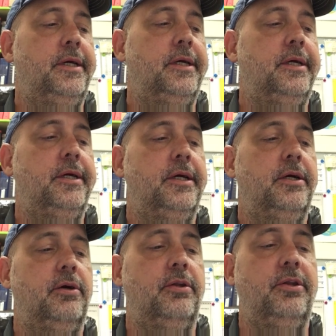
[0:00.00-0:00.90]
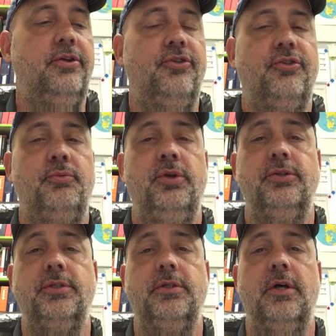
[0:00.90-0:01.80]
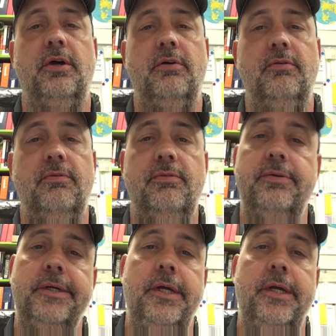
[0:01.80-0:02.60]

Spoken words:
on the distribution of